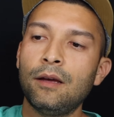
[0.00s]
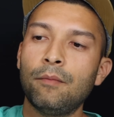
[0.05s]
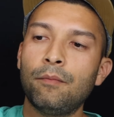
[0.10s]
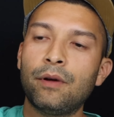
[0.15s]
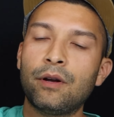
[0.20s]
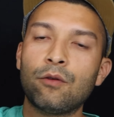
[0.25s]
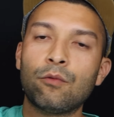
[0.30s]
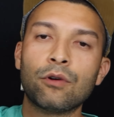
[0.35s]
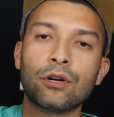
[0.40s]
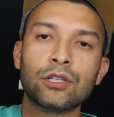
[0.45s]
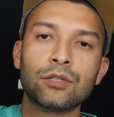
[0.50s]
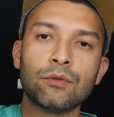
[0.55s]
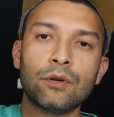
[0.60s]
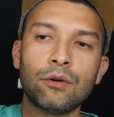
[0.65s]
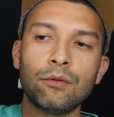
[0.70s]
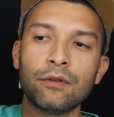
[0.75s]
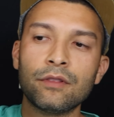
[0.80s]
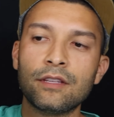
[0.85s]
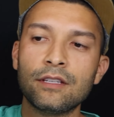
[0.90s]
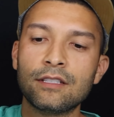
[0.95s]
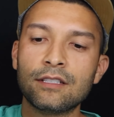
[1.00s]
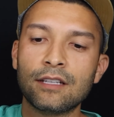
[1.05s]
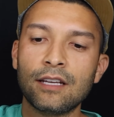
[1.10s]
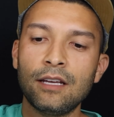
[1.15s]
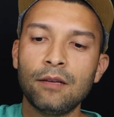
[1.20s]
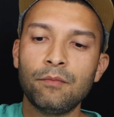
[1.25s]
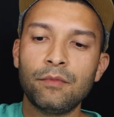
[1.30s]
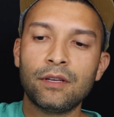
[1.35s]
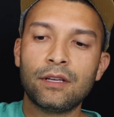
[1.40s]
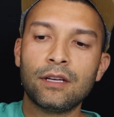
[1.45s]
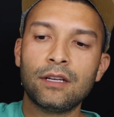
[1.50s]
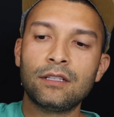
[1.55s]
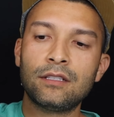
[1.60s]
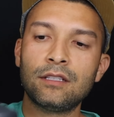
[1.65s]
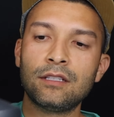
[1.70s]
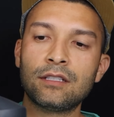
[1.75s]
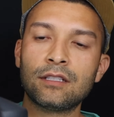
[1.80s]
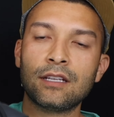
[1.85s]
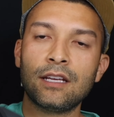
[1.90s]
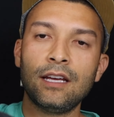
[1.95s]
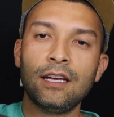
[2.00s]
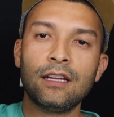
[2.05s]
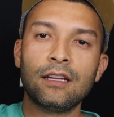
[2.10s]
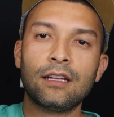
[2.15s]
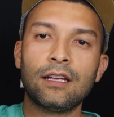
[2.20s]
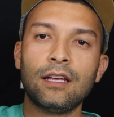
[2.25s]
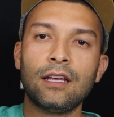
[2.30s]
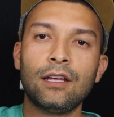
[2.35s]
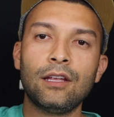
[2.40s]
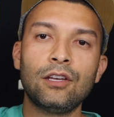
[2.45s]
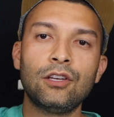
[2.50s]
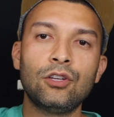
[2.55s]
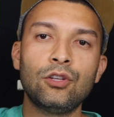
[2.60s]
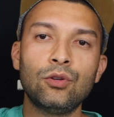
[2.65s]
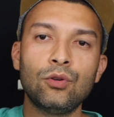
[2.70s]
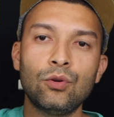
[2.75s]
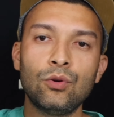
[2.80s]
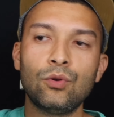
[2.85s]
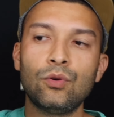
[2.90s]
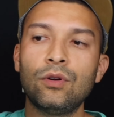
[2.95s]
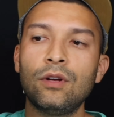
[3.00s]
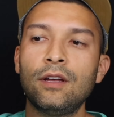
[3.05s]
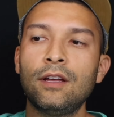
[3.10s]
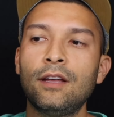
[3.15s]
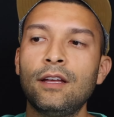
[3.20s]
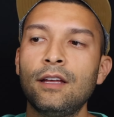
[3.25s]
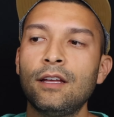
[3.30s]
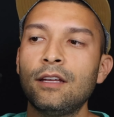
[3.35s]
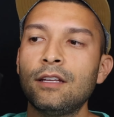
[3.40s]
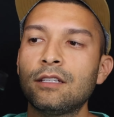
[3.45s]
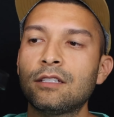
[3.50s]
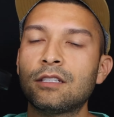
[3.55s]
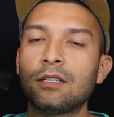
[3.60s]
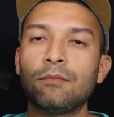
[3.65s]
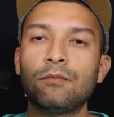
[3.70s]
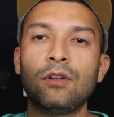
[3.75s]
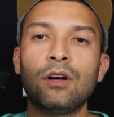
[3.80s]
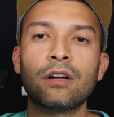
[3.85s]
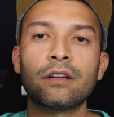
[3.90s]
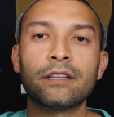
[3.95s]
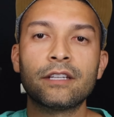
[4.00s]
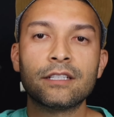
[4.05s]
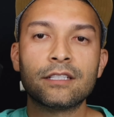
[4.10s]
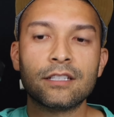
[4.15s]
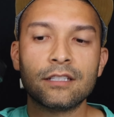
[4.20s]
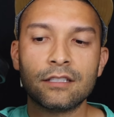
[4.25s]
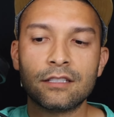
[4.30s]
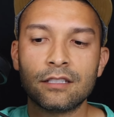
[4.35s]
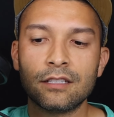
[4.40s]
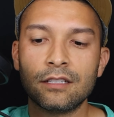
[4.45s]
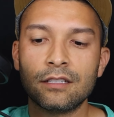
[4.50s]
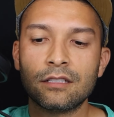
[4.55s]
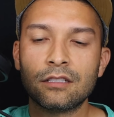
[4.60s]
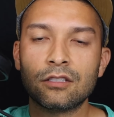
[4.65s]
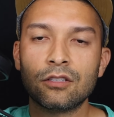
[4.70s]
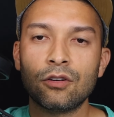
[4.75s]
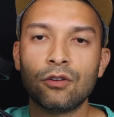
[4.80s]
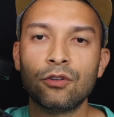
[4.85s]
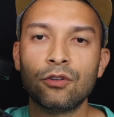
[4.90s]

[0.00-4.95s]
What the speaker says: But it works well with this skate because this skate can do some long distances. So